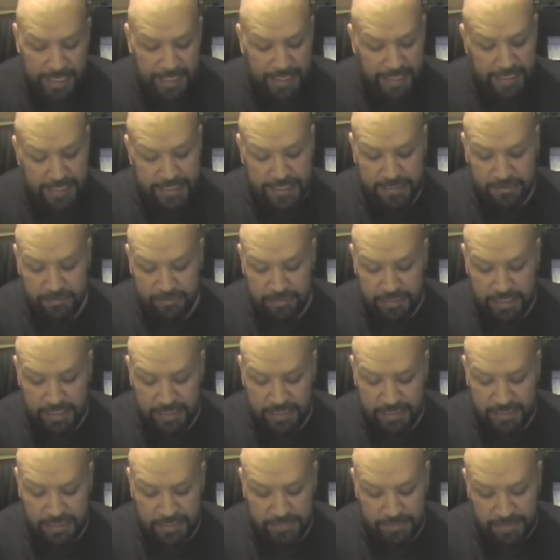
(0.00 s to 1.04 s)
And when they
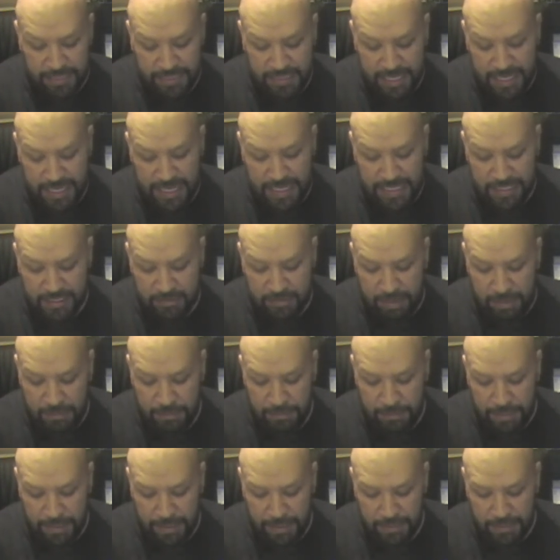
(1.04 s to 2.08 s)
did, man, I had to grab
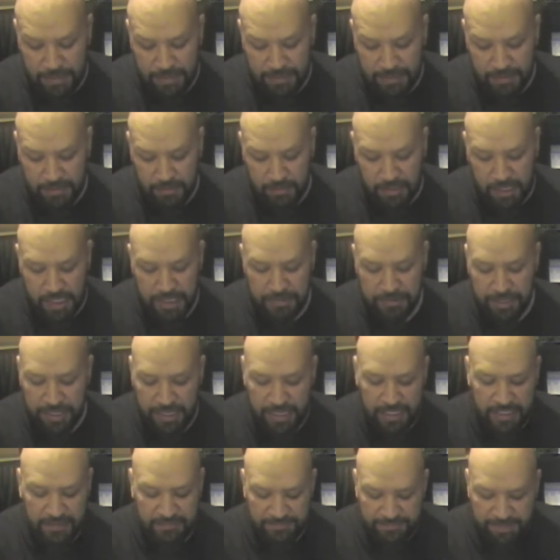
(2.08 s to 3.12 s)
a pair, you know,
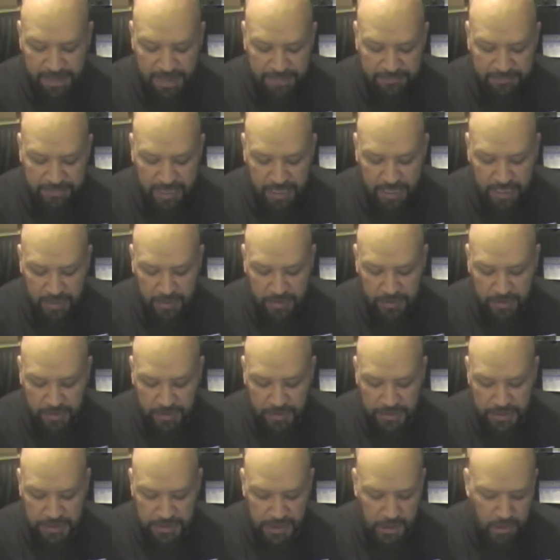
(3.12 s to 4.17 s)

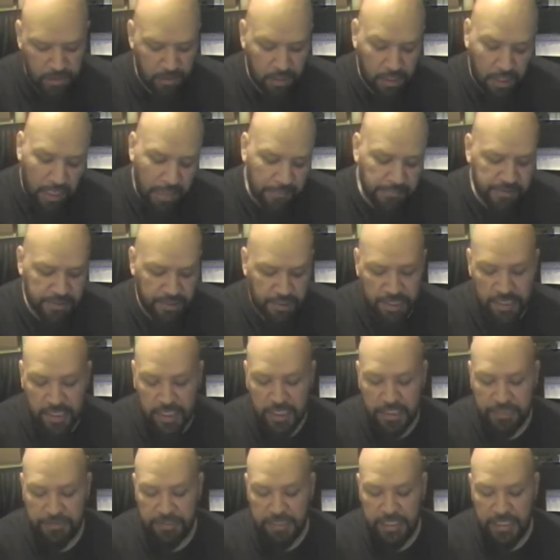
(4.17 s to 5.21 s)
$185, or I'm sorry,
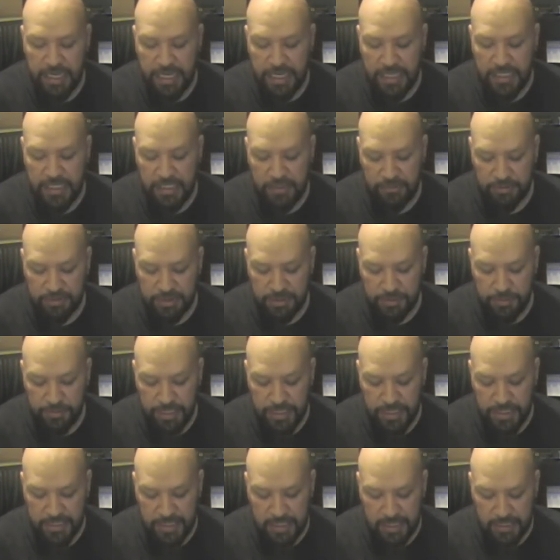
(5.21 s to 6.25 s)
$190 was the
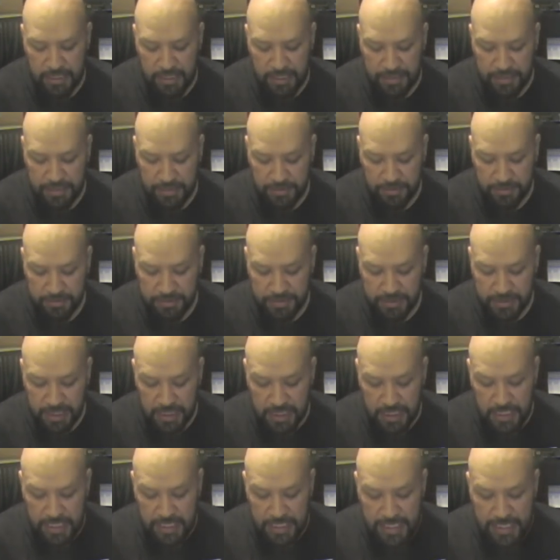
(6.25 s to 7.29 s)
retail on those.
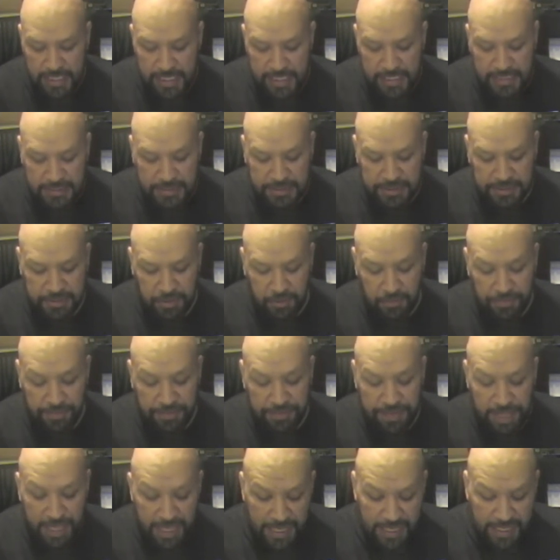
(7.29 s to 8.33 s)
So
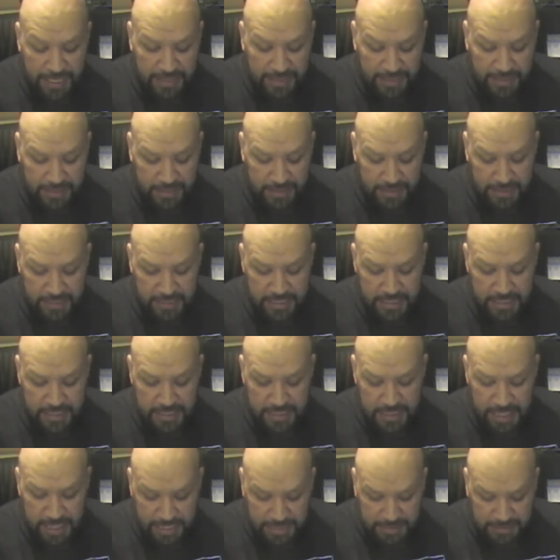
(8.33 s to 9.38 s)
then the
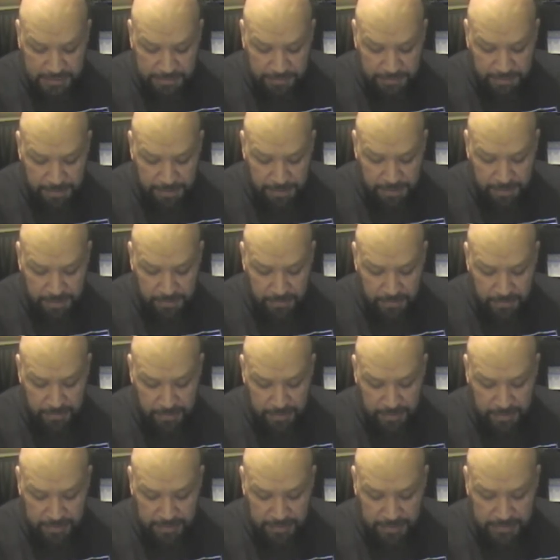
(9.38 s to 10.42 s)
next pair
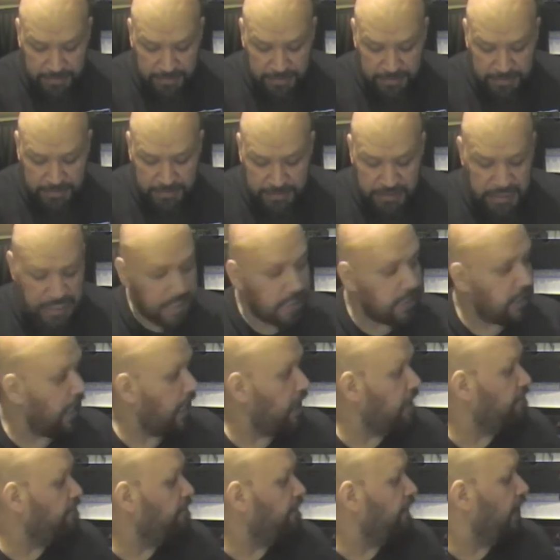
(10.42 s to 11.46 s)
is the
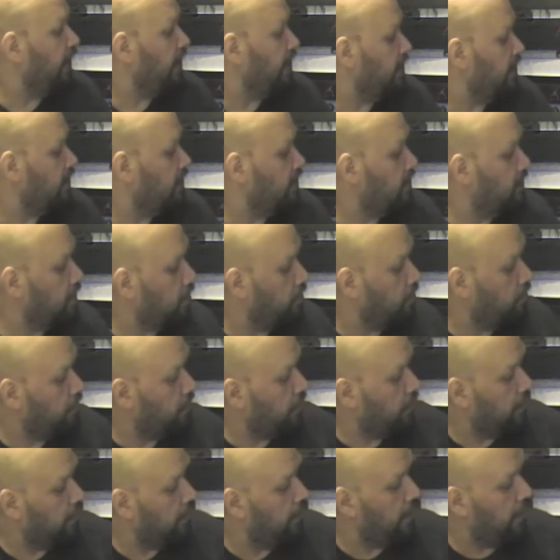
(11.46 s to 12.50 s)
Take Flights. So
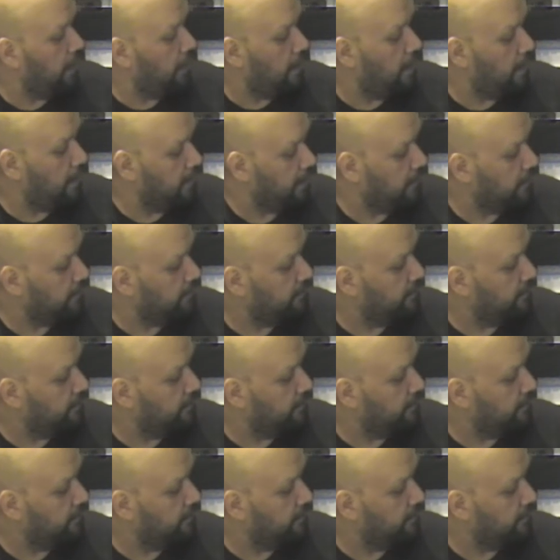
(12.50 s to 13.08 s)
here they are.